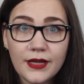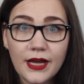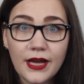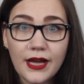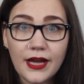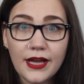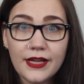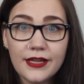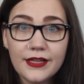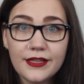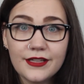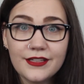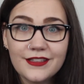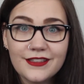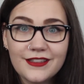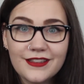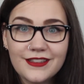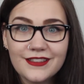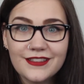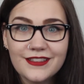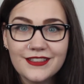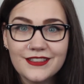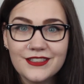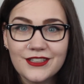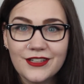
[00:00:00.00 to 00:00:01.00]

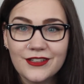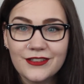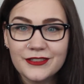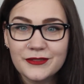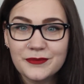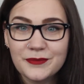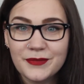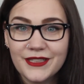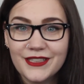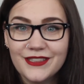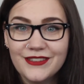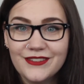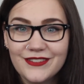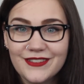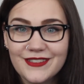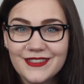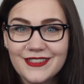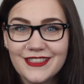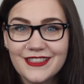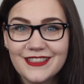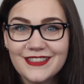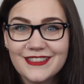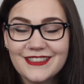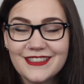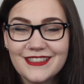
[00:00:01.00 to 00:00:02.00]
The dog's playing with
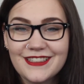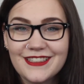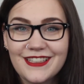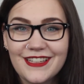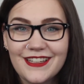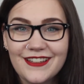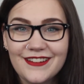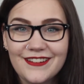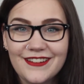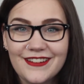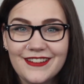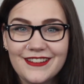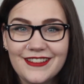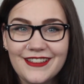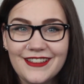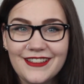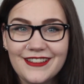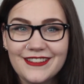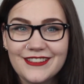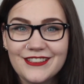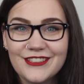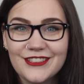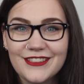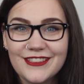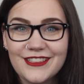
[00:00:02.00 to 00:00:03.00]
dust in the air right
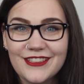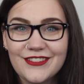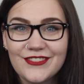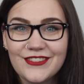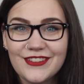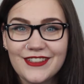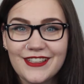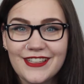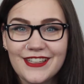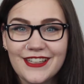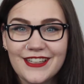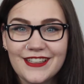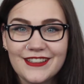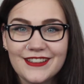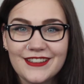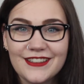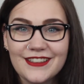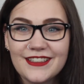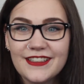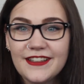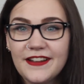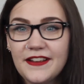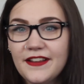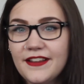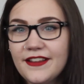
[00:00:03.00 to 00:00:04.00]
now, so I keep looking at her.
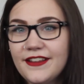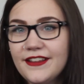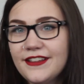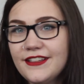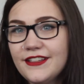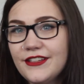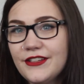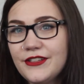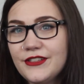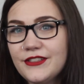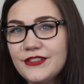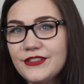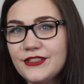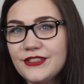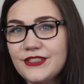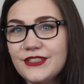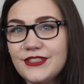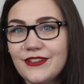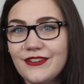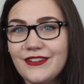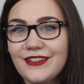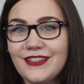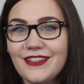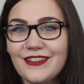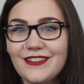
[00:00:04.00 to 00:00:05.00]
She's
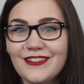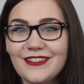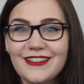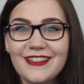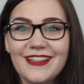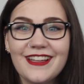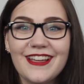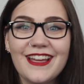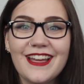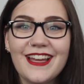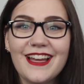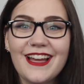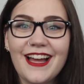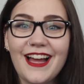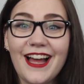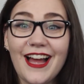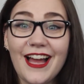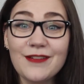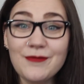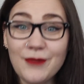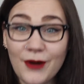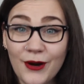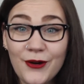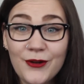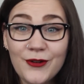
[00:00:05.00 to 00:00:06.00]
so cute.
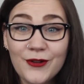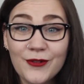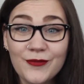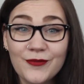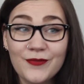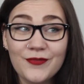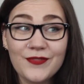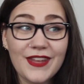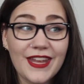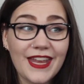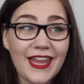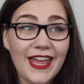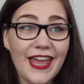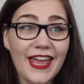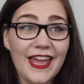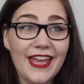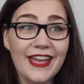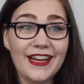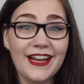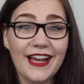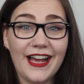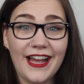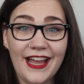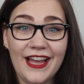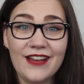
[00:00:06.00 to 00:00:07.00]
I'm home
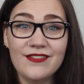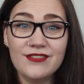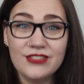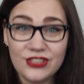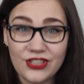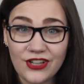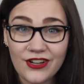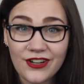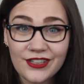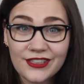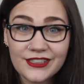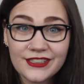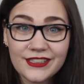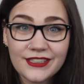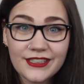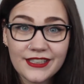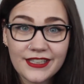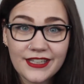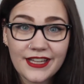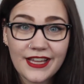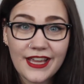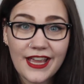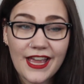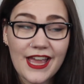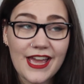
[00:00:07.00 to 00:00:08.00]
and I have a dog
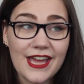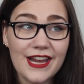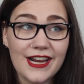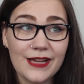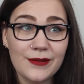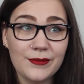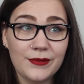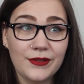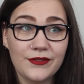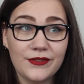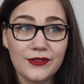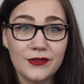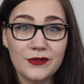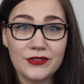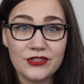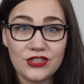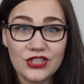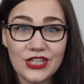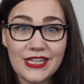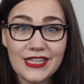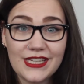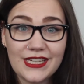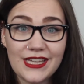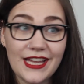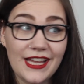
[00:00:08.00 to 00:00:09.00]
and I'm living with
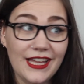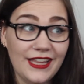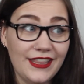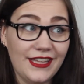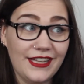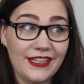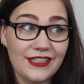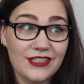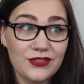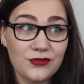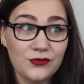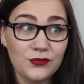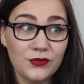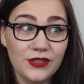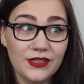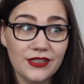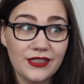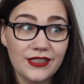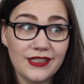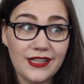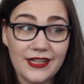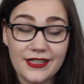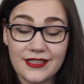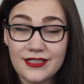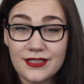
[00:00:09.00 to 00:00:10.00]
Jake, and that's
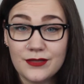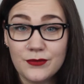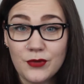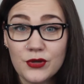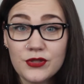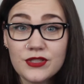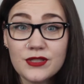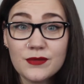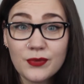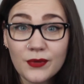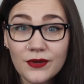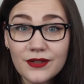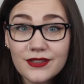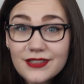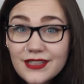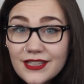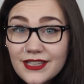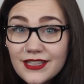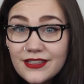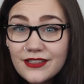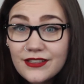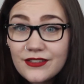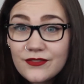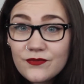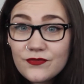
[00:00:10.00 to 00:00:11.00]
the most important
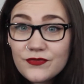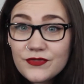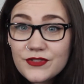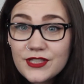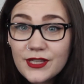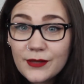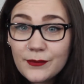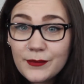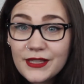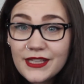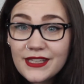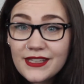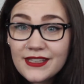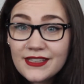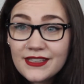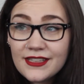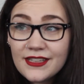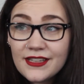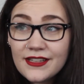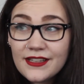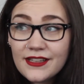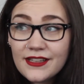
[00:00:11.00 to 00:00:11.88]
thing to me.